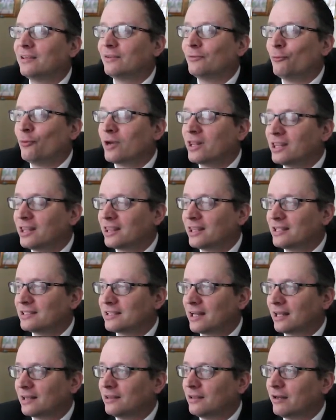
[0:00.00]
one of the things
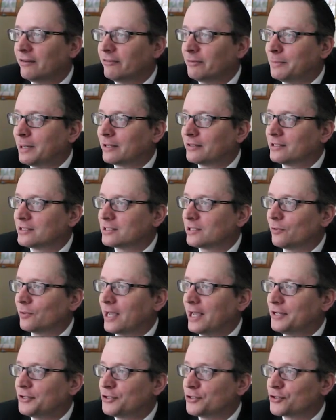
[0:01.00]
that I love about this
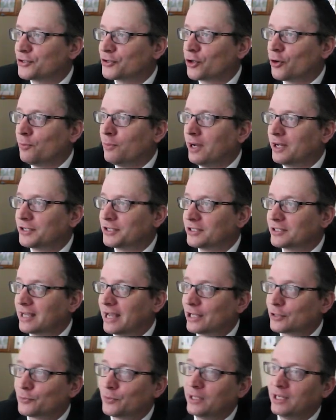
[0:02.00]
location so much is,
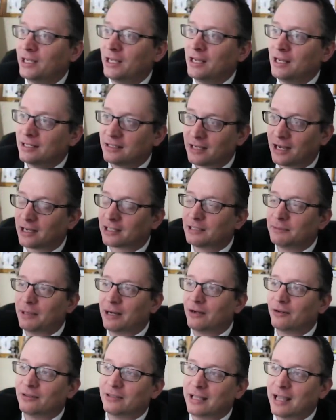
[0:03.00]
as we talked
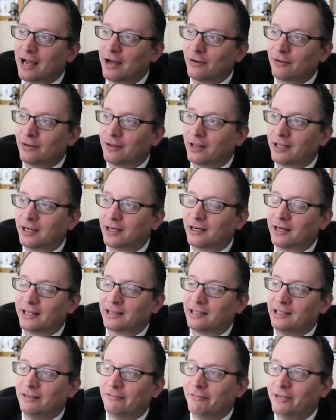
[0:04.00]
about down there
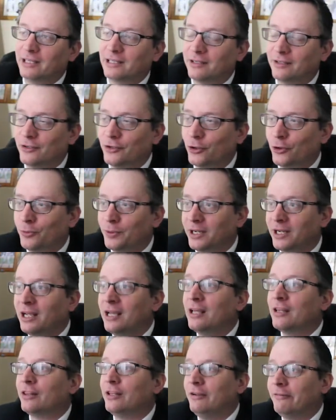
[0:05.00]
at the Avila Adobe,
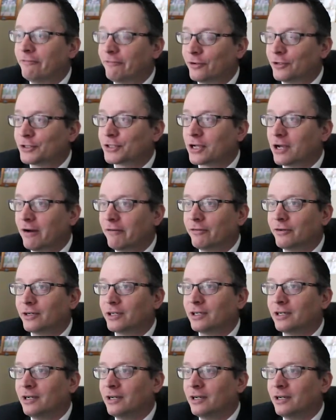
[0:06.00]
the first governor,